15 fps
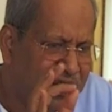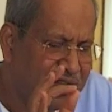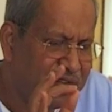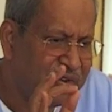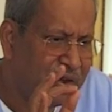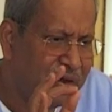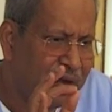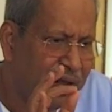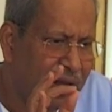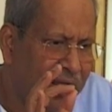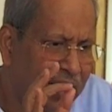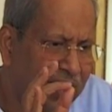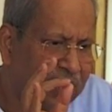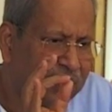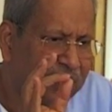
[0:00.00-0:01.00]

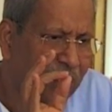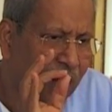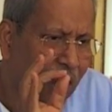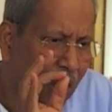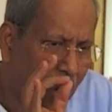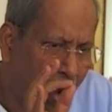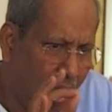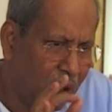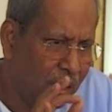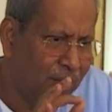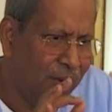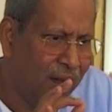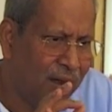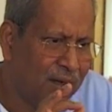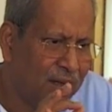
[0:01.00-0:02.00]
Precision is the
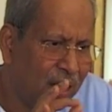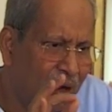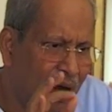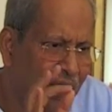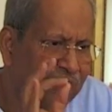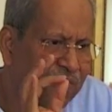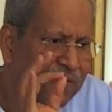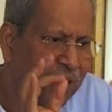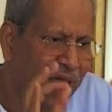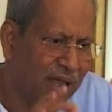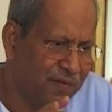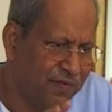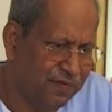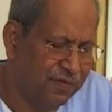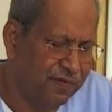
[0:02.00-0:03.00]
hallmark
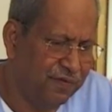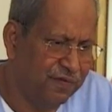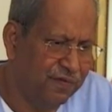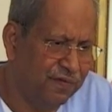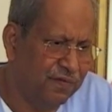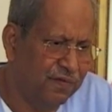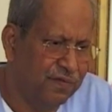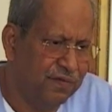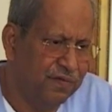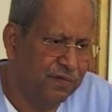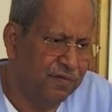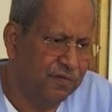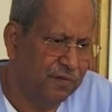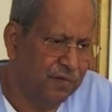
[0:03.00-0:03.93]
of life.